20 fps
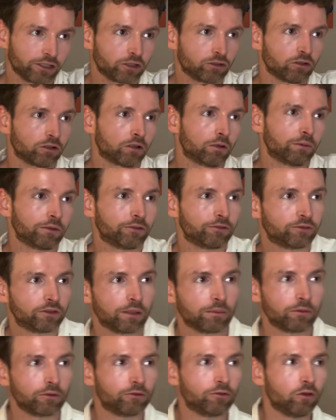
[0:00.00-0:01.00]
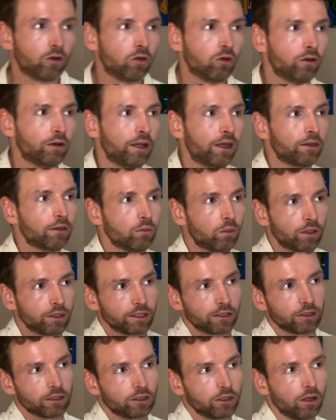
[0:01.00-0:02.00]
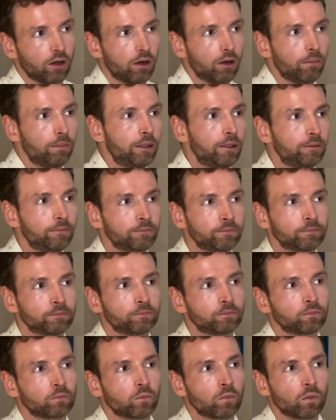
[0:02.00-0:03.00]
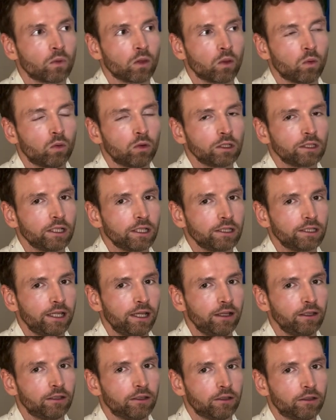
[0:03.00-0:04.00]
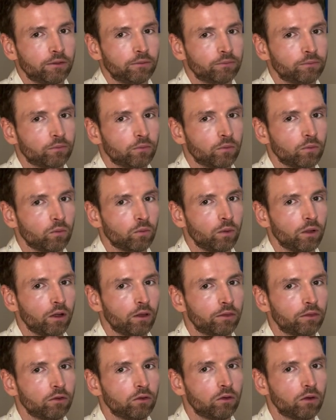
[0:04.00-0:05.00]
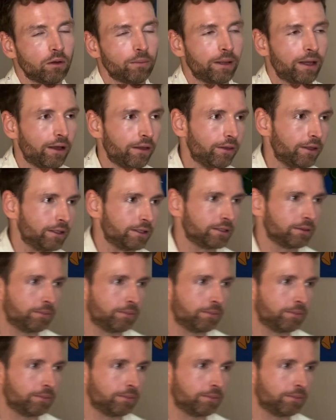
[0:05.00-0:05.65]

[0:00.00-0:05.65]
struggle with double 4 and other ones at the top. What does that tell you? Well, I thought about this a